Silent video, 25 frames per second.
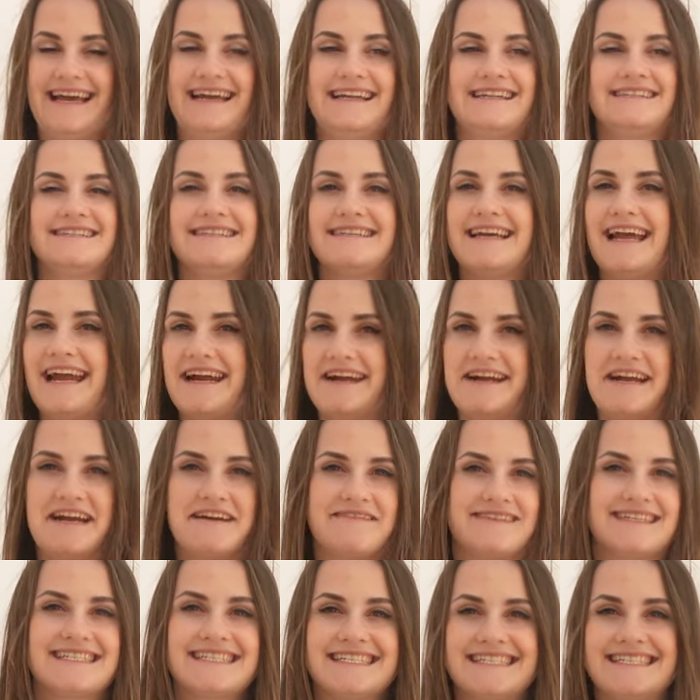And
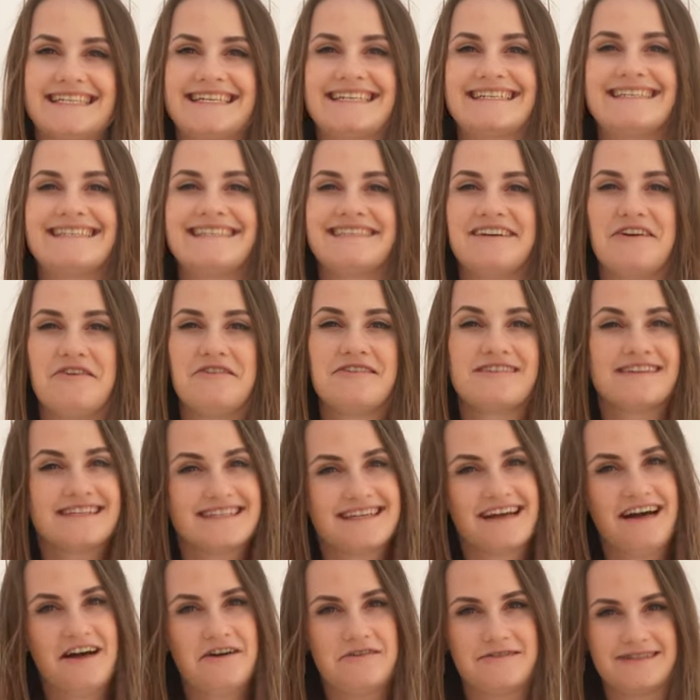ever since, all
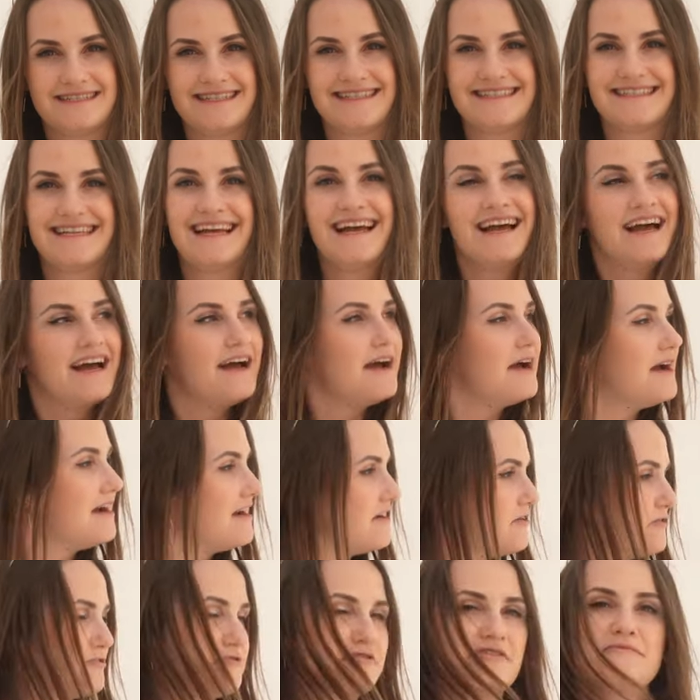these houses
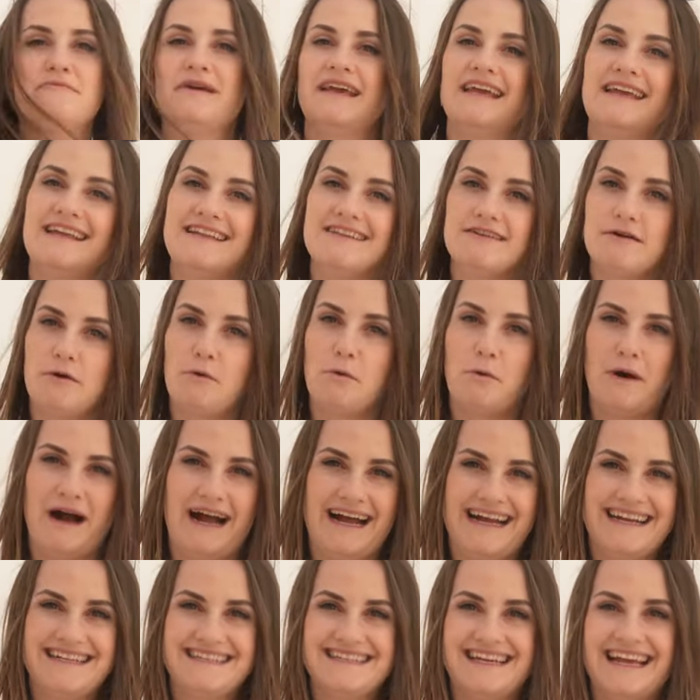remained
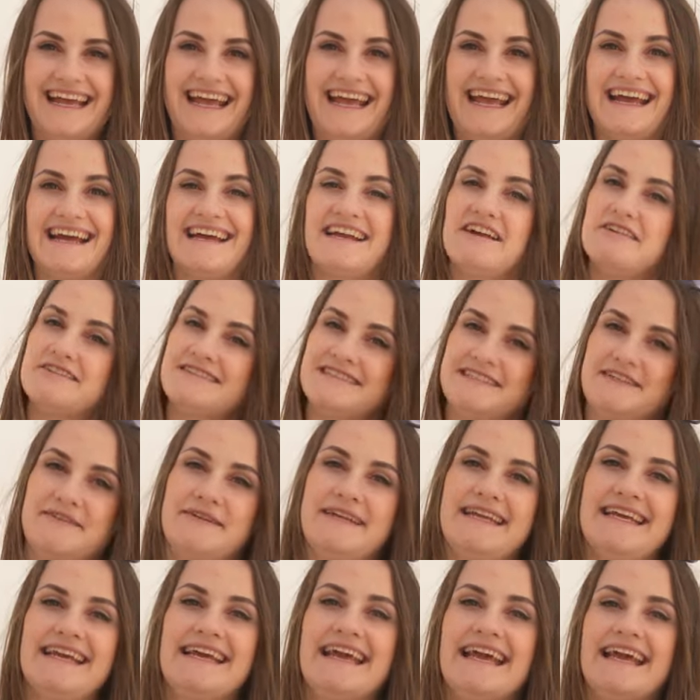white, and
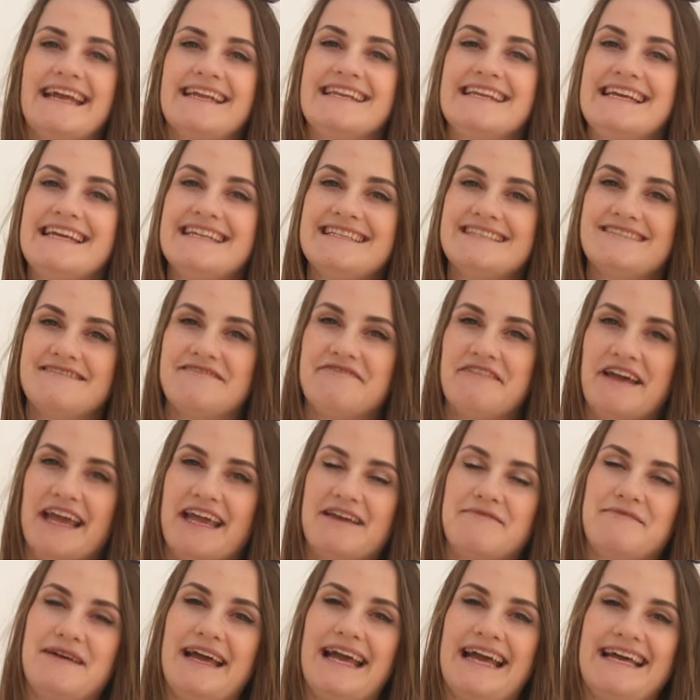Ostuni gained its
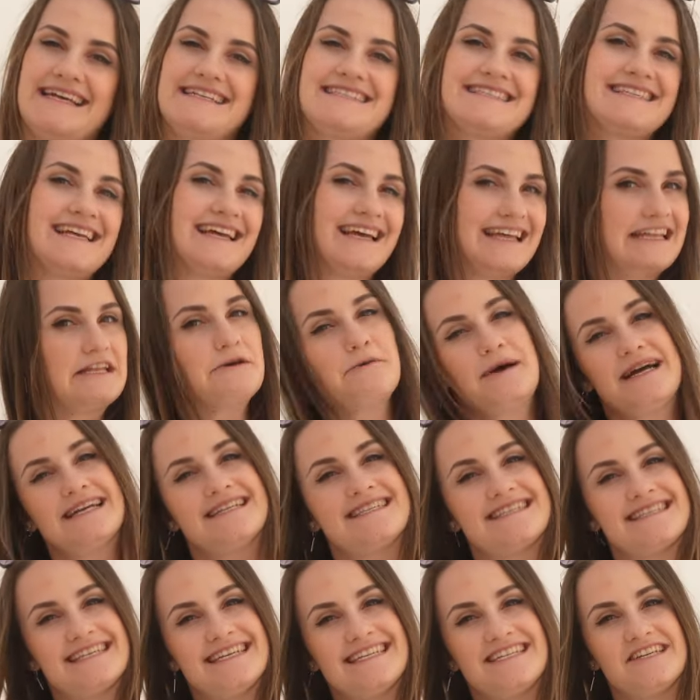fame as the
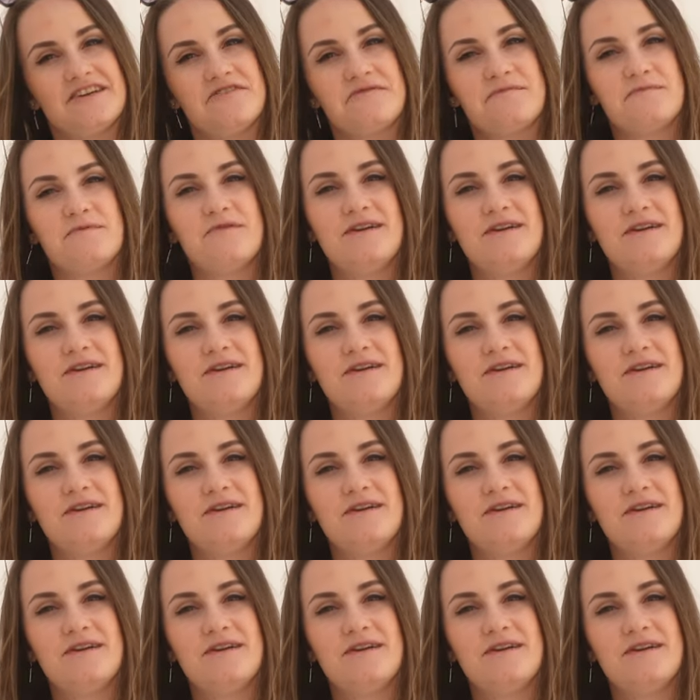white city of